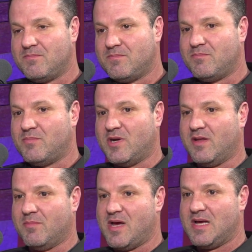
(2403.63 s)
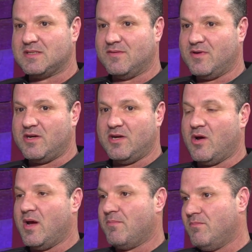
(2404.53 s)
But on the positive,
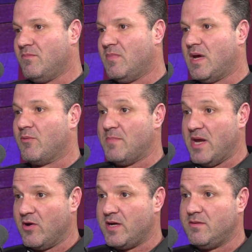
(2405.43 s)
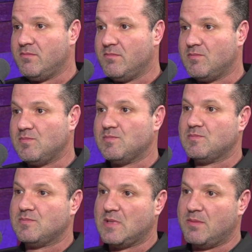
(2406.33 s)
I remarried.
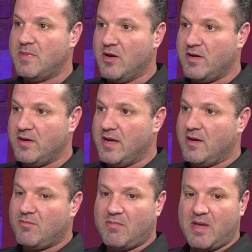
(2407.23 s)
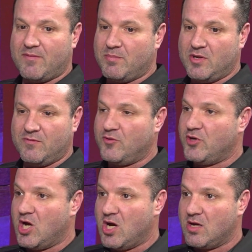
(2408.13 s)
I'm married now, have a beautiful
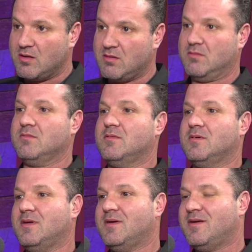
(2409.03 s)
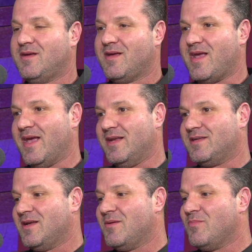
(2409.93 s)
dog,
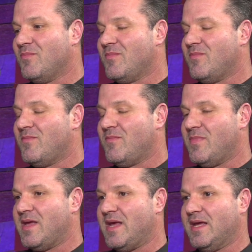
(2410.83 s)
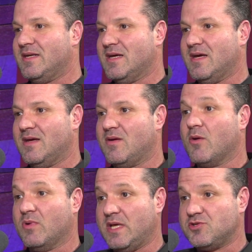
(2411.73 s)
and a
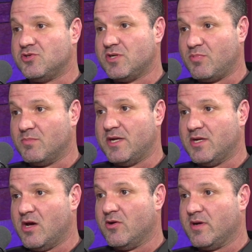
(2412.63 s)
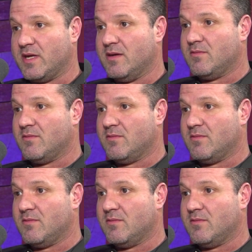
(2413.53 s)
relationship with my daughter again.